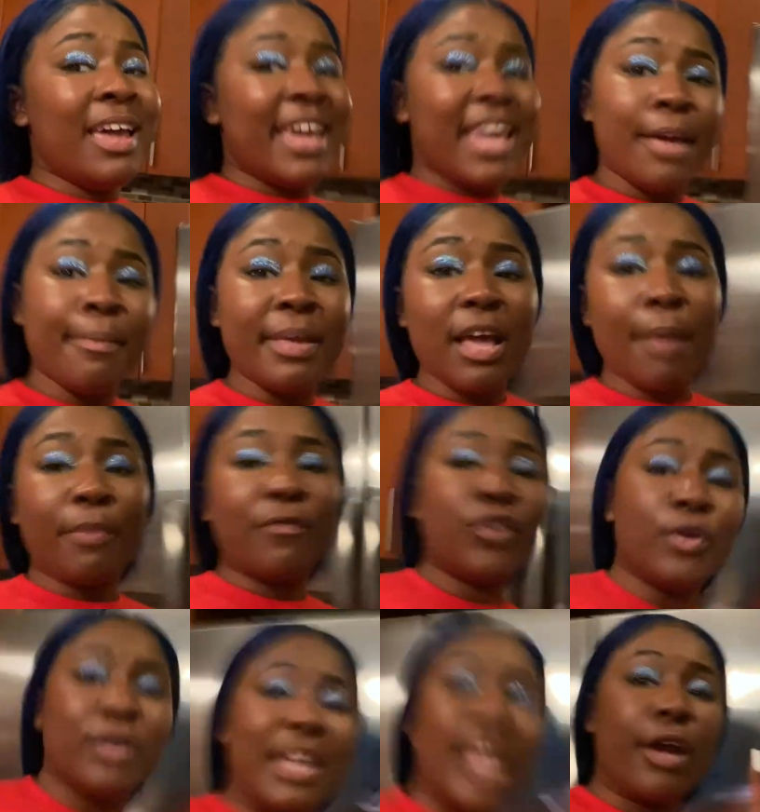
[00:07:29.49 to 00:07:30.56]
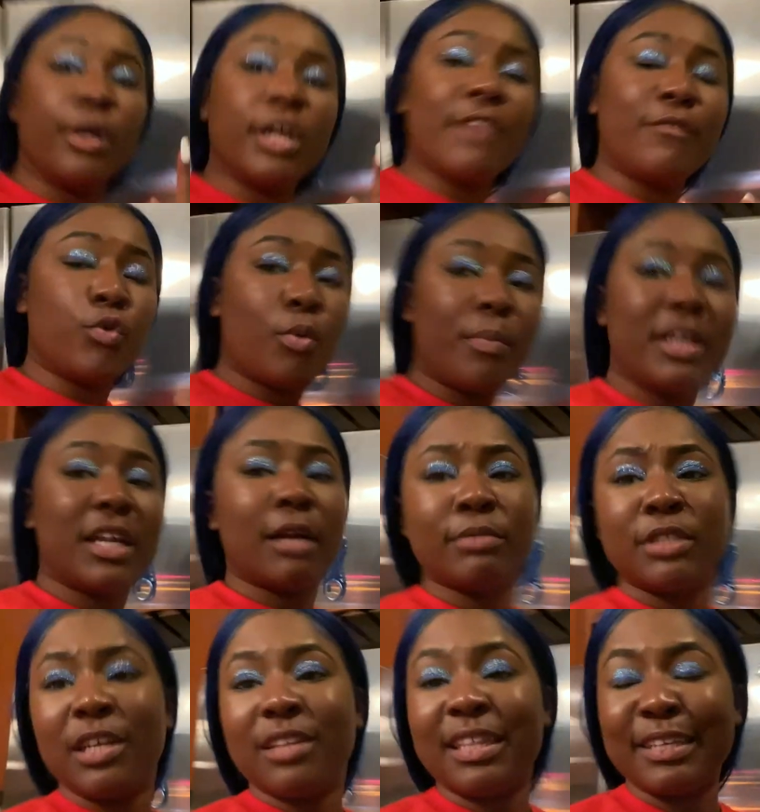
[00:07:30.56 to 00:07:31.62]
Hit me up if you're in the area, if you want me to come
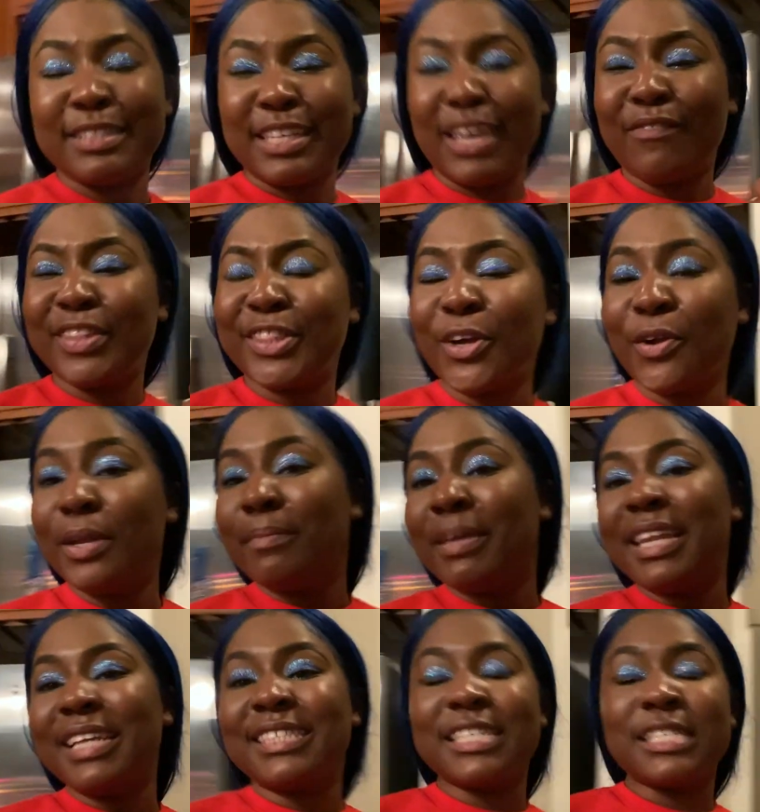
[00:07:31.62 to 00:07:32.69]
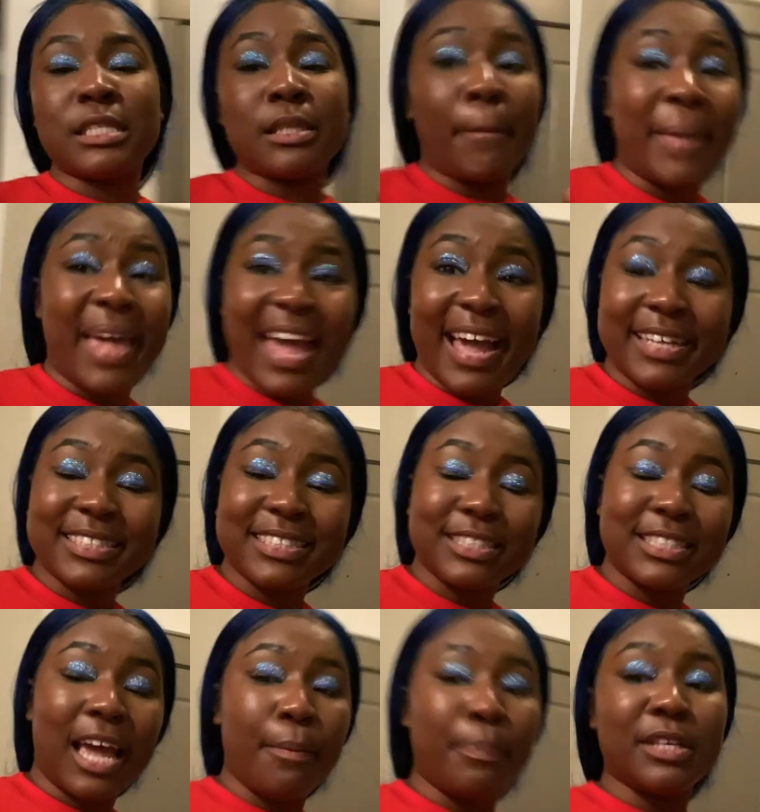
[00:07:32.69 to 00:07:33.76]
to your Thanksgiving. thirty minutes is the max.
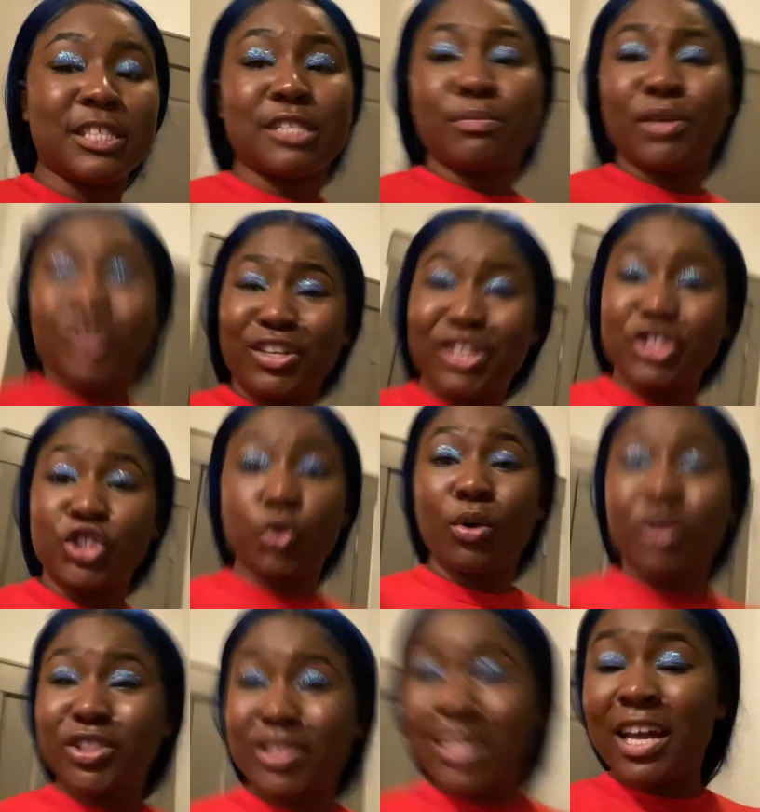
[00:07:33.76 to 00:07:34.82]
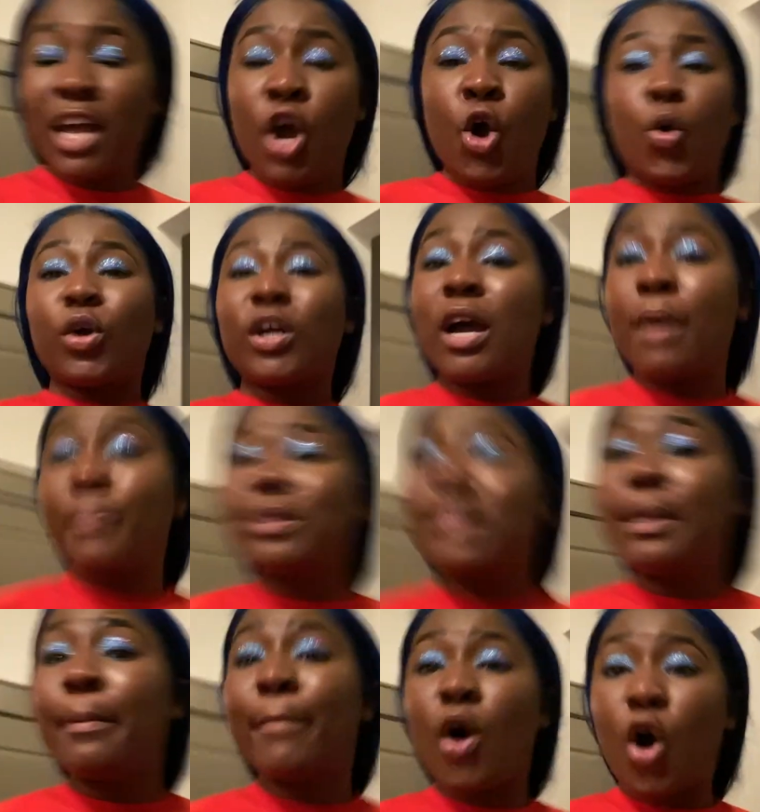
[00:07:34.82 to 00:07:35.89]
Type in Smyrna, Georgia, or
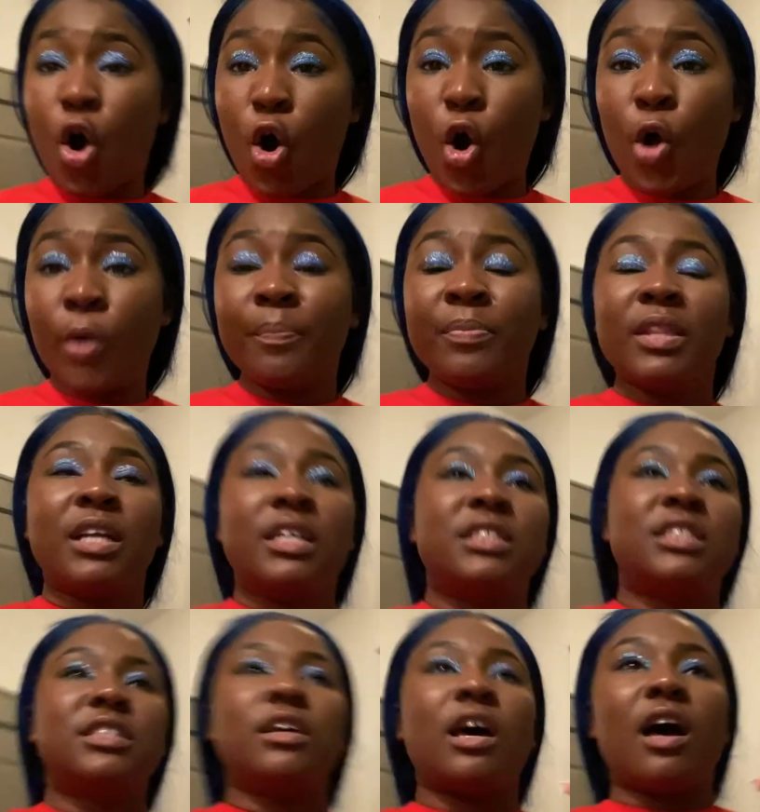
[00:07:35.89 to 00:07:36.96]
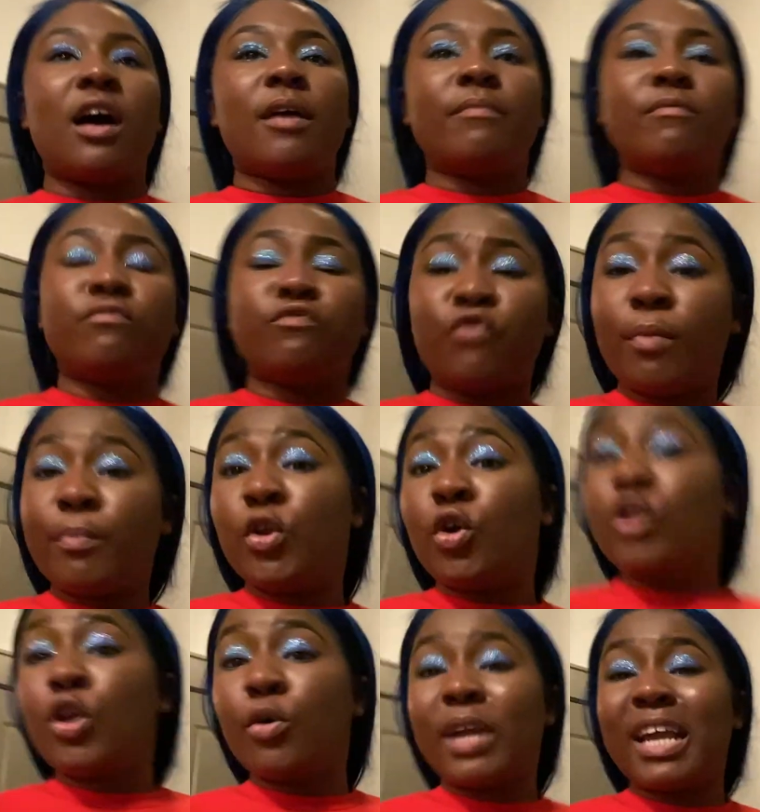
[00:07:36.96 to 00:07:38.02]
Cumberland Mall um, from
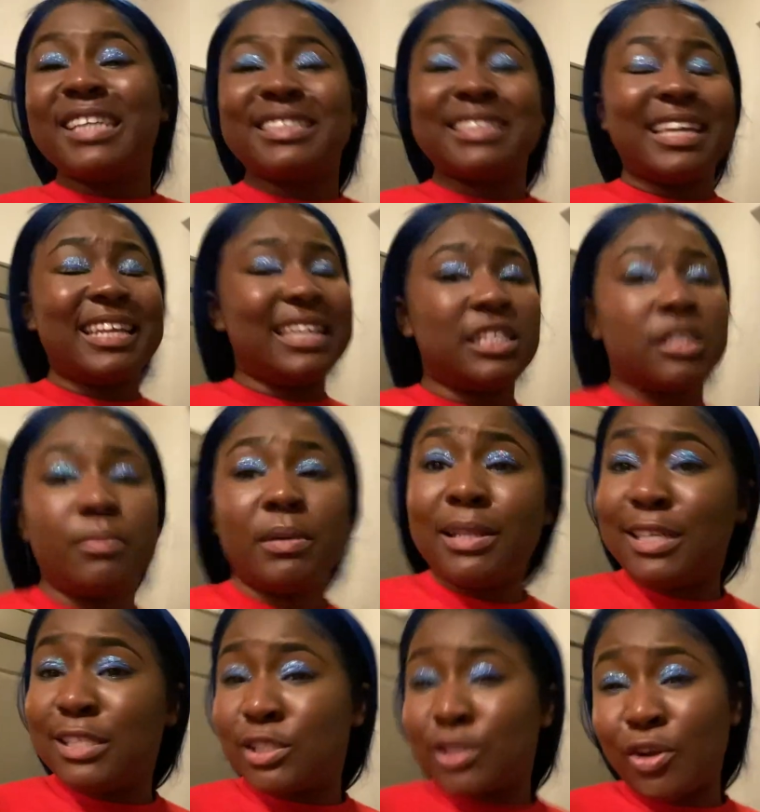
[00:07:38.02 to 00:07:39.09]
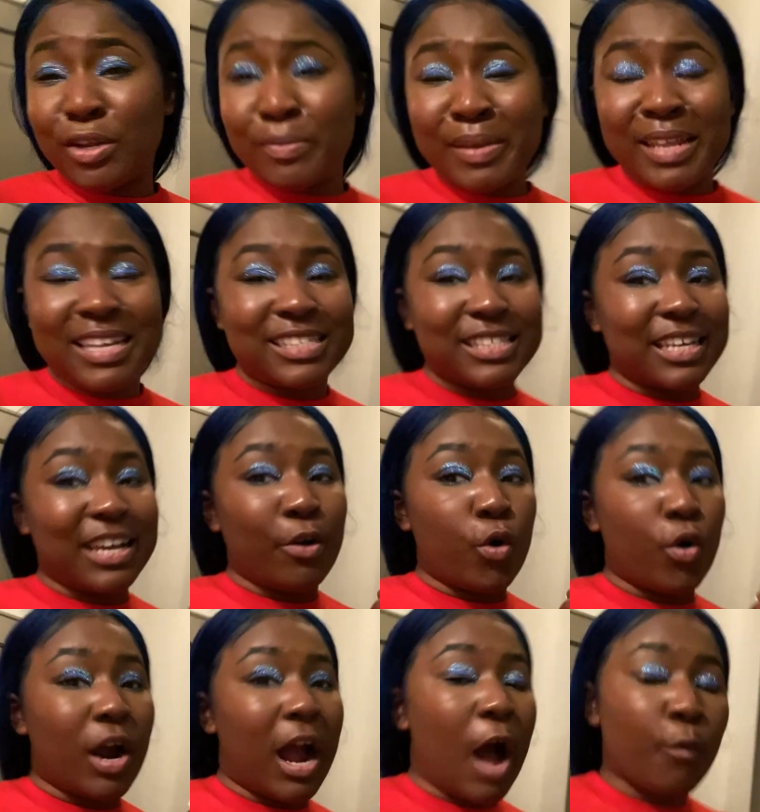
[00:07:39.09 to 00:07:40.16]
your location. It needs to be at least thirty minutes
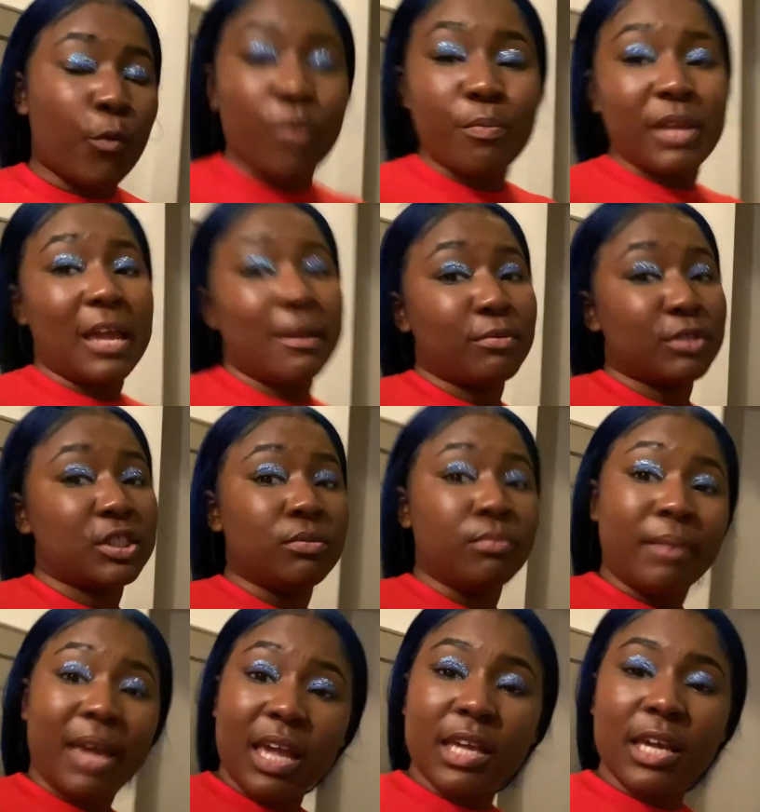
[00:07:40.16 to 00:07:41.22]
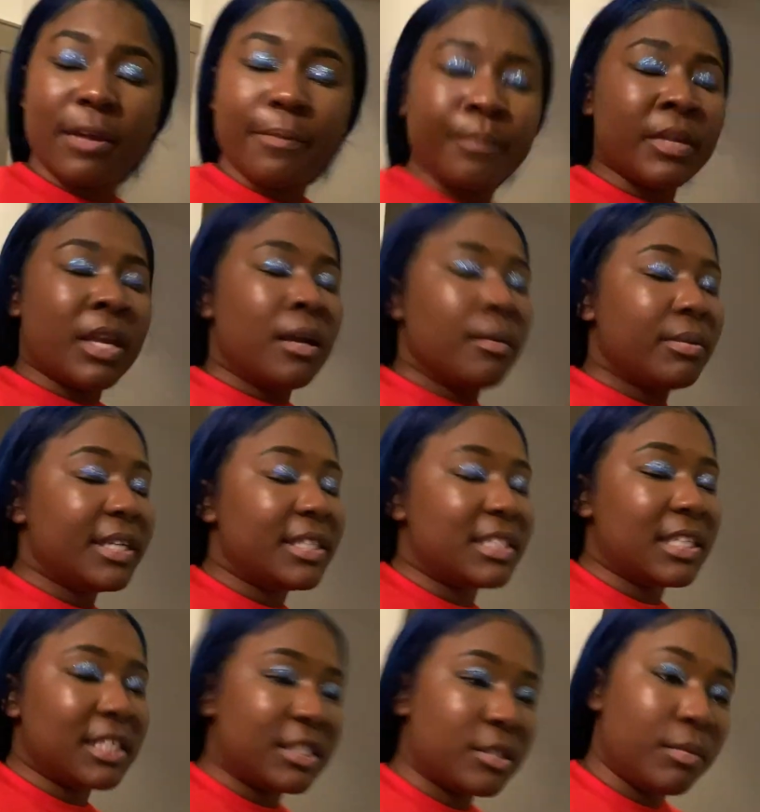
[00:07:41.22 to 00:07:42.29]
or I won't be able to make it. Please
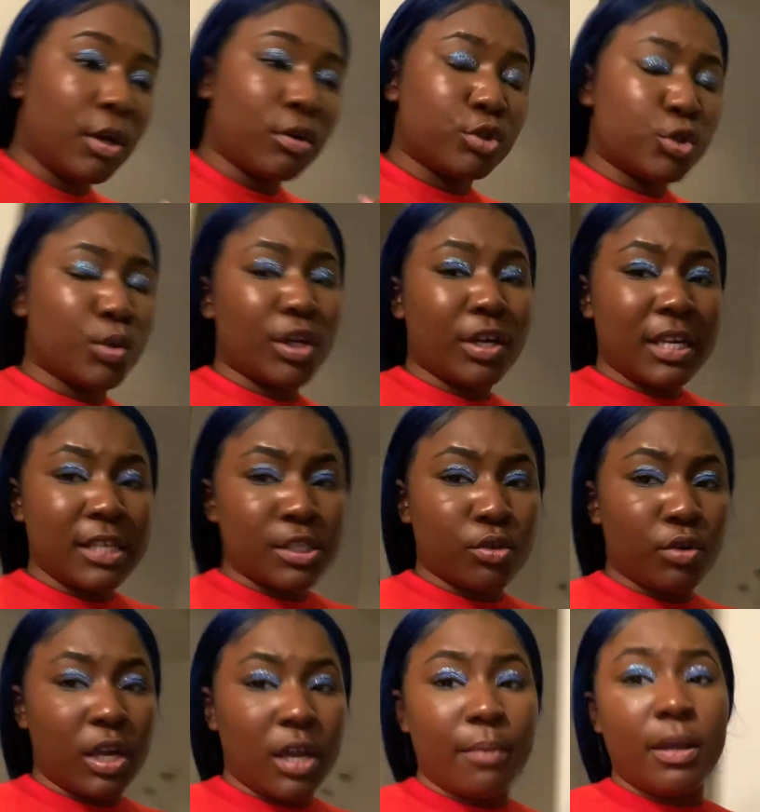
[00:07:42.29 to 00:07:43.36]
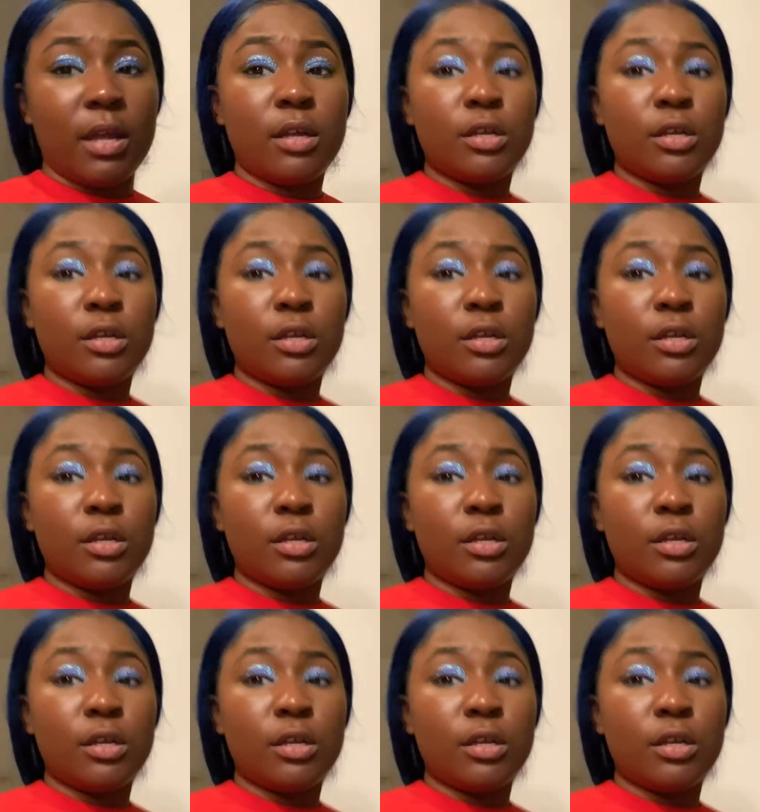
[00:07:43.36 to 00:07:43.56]
send it to me on Twitter, Instagram.